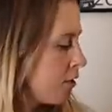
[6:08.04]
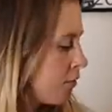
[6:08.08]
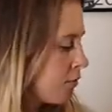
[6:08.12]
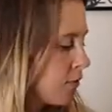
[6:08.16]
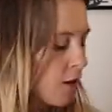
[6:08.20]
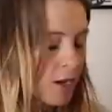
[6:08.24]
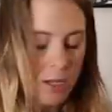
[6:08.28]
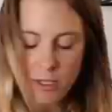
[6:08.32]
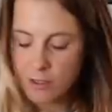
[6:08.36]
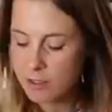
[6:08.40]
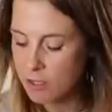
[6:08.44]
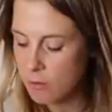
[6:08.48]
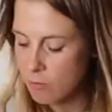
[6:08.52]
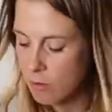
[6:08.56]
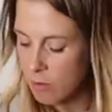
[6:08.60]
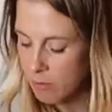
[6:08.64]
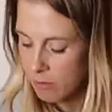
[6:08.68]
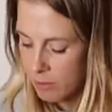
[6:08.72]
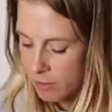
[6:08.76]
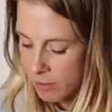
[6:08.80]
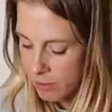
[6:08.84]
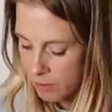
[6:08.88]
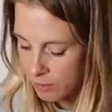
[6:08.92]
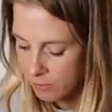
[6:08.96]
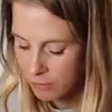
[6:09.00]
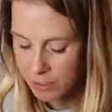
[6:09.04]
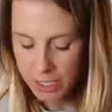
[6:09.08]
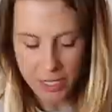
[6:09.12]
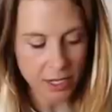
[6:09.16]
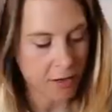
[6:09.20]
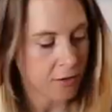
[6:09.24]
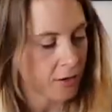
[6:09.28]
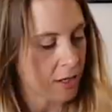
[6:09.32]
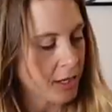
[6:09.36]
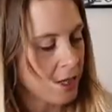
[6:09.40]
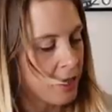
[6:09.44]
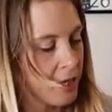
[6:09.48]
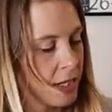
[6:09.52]
Right, so what I'm going to do
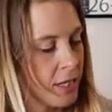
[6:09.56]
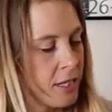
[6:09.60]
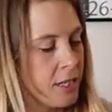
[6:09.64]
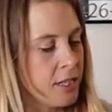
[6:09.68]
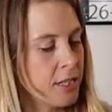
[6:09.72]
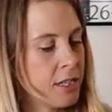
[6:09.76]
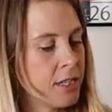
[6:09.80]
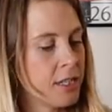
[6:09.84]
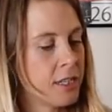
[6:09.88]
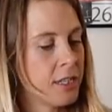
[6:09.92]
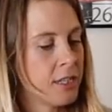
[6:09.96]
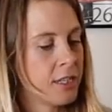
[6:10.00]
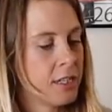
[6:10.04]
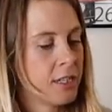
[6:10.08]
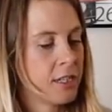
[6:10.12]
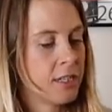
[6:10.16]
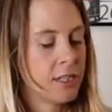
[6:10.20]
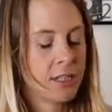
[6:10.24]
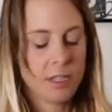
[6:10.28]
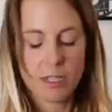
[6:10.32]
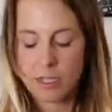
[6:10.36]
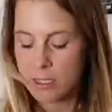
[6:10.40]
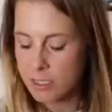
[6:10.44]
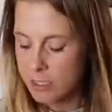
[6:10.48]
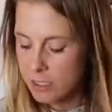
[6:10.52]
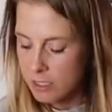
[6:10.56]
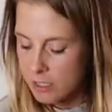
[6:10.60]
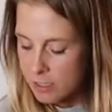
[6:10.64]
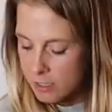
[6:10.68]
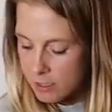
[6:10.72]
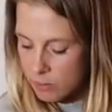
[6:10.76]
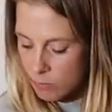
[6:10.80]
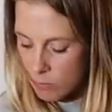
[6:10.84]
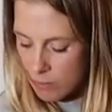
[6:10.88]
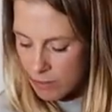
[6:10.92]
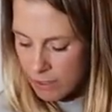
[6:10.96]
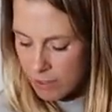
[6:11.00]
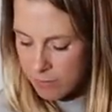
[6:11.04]
now
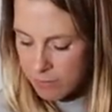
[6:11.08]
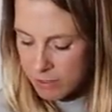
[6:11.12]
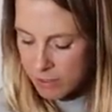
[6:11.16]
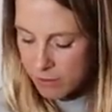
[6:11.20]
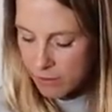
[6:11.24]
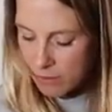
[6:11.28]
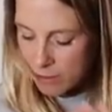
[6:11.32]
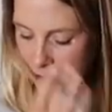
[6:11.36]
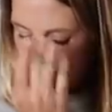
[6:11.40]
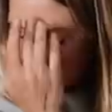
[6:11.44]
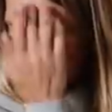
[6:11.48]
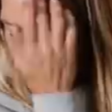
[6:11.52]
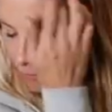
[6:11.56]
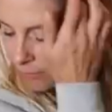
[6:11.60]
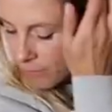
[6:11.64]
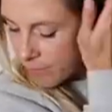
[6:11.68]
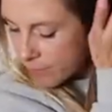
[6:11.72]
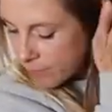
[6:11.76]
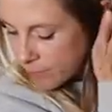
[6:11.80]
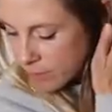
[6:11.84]
is... What am I doing now?